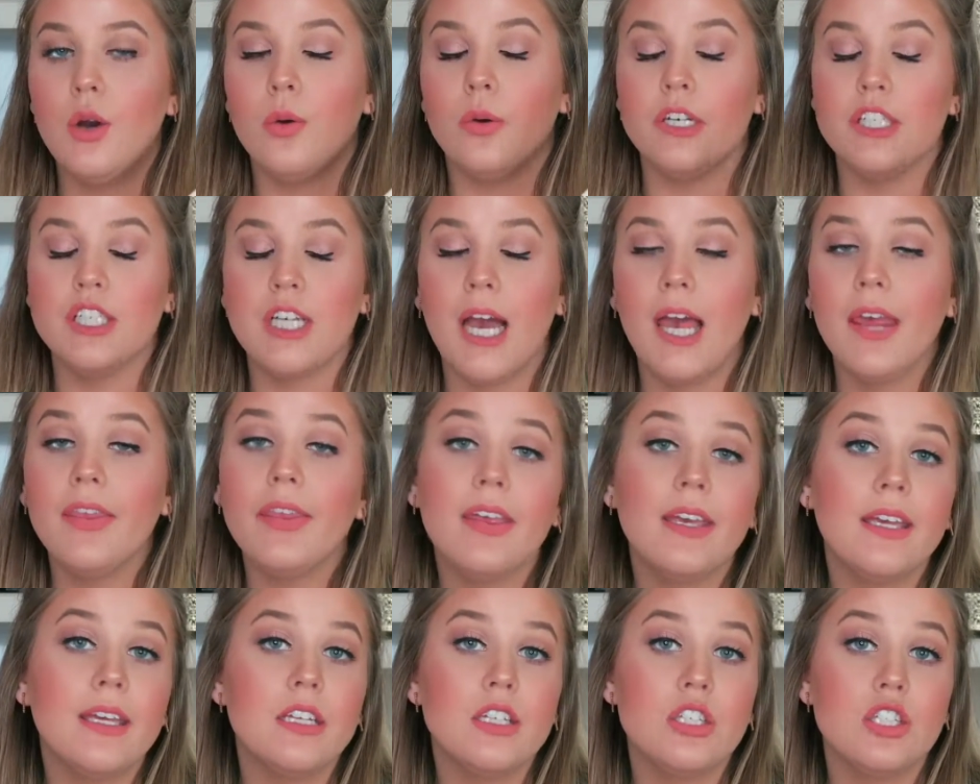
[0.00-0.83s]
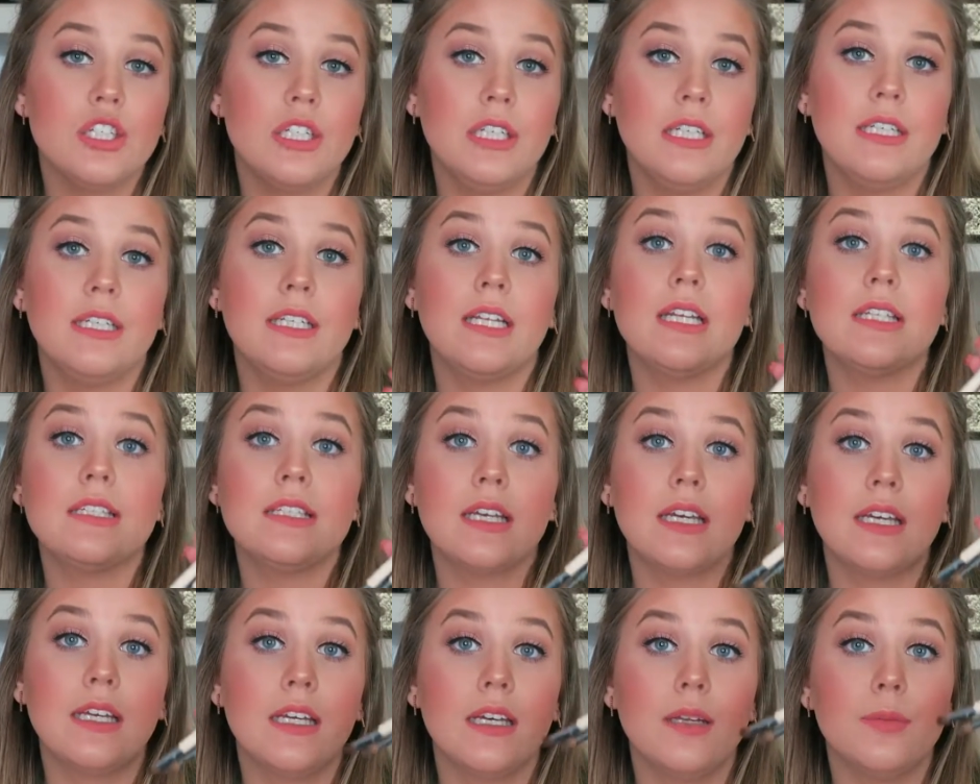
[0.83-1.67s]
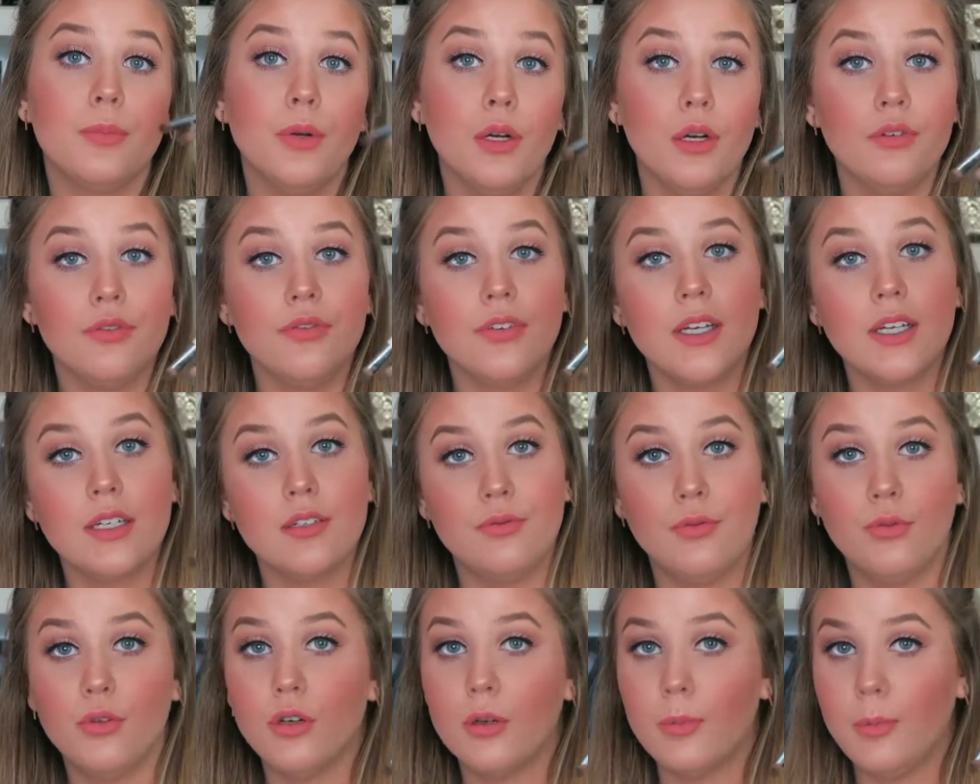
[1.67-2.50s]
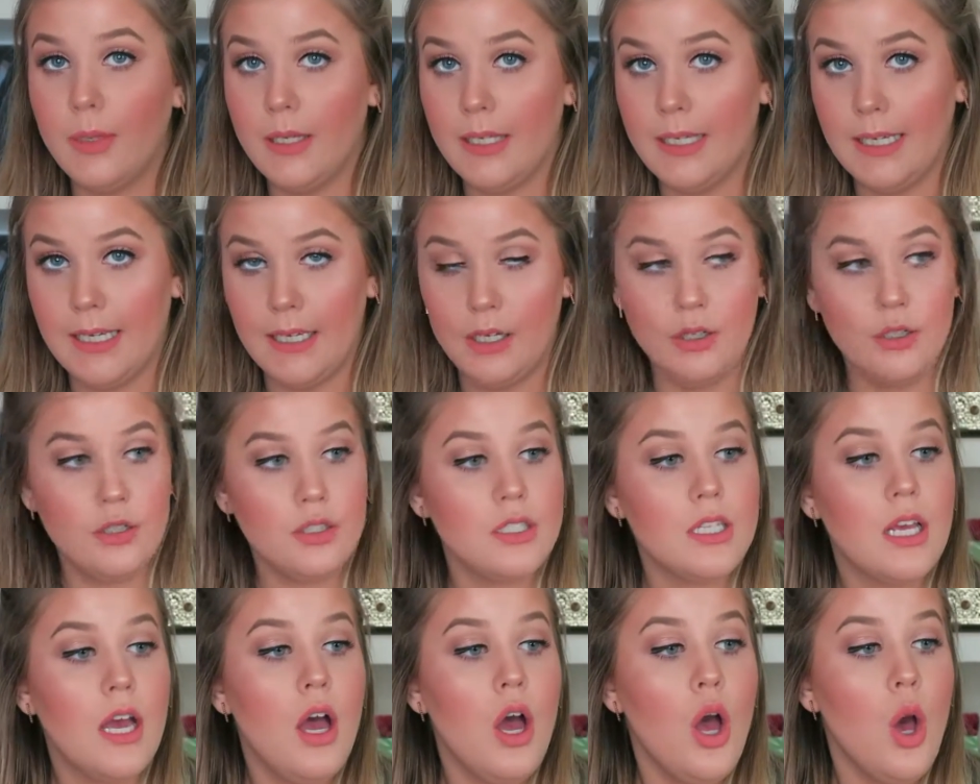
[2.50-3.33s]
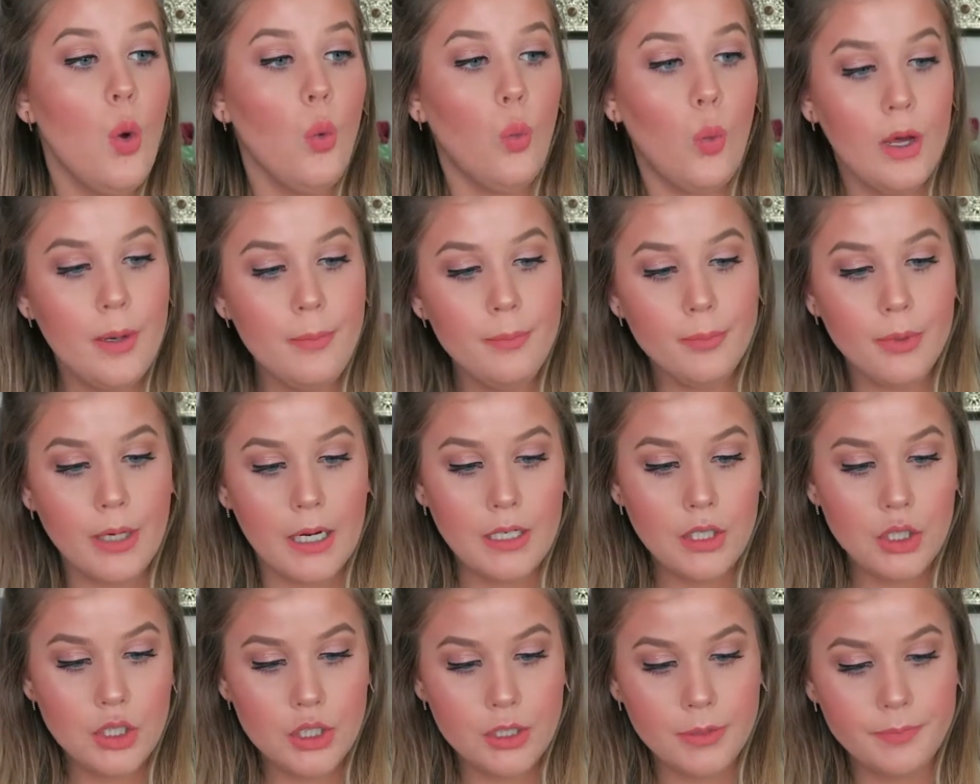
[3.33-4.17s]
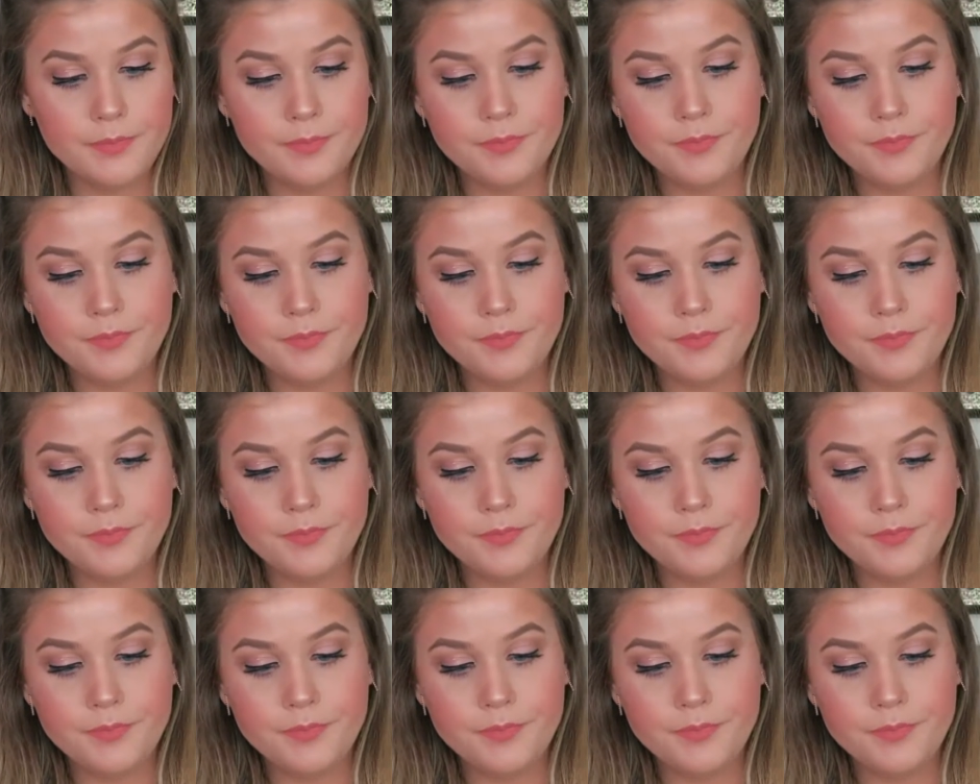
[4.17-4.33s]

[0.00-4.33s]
which I think is genius and perfect for beginners. One brush